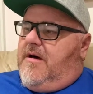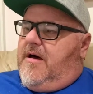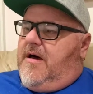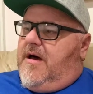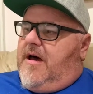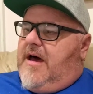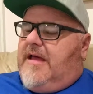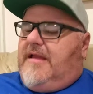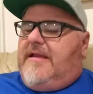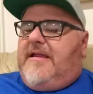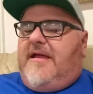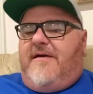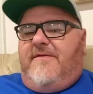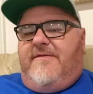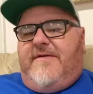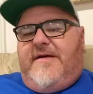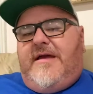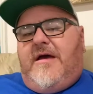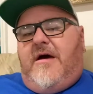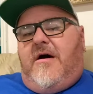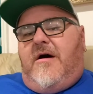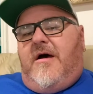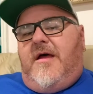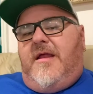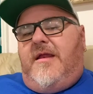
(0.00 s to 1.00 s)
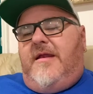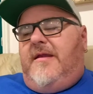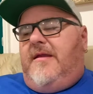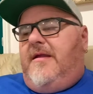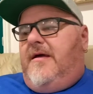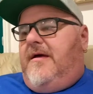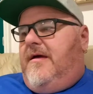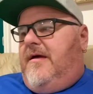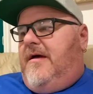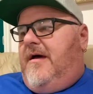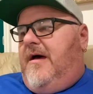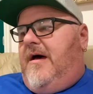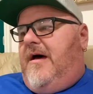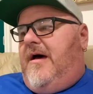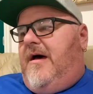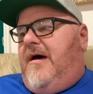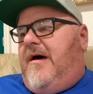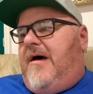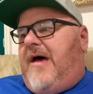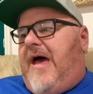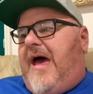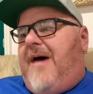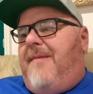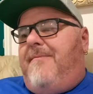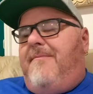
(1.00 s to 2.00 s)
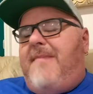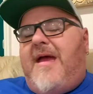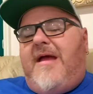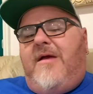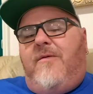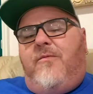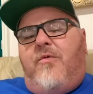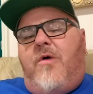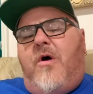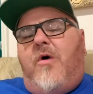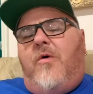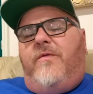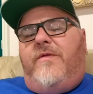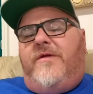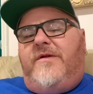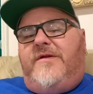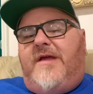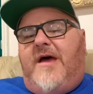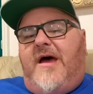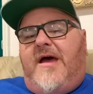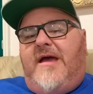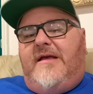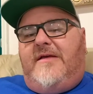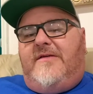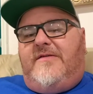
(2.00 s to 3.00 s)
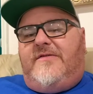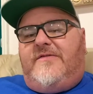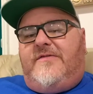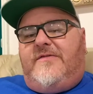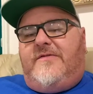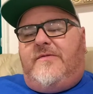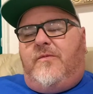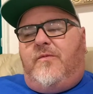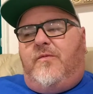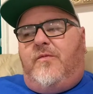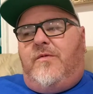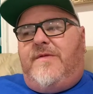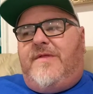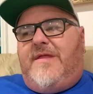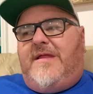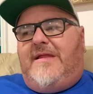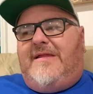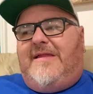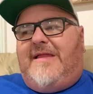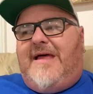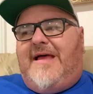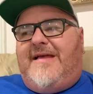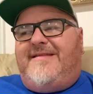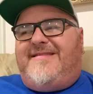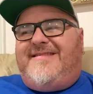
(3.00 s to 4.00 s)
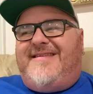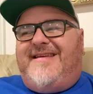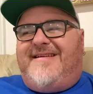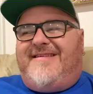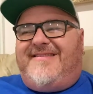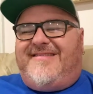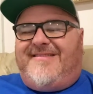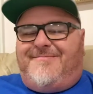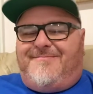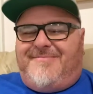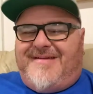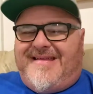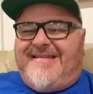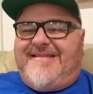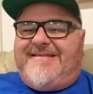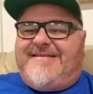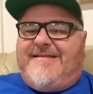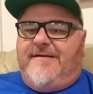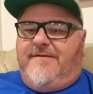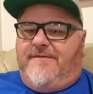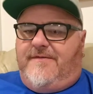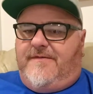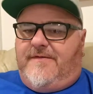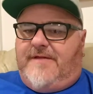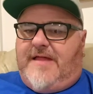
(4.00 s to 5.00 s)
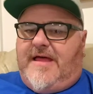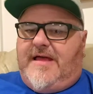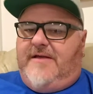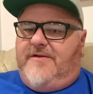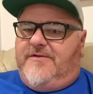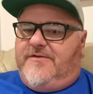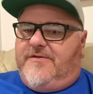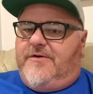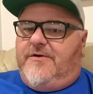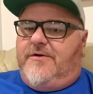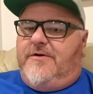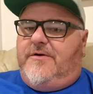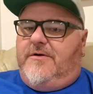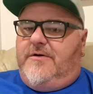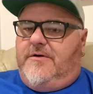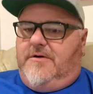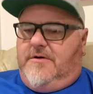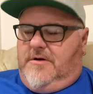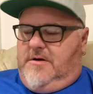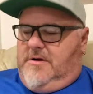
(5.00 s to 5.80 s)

I love Aeon. I may roll the dice with the less expensive laser,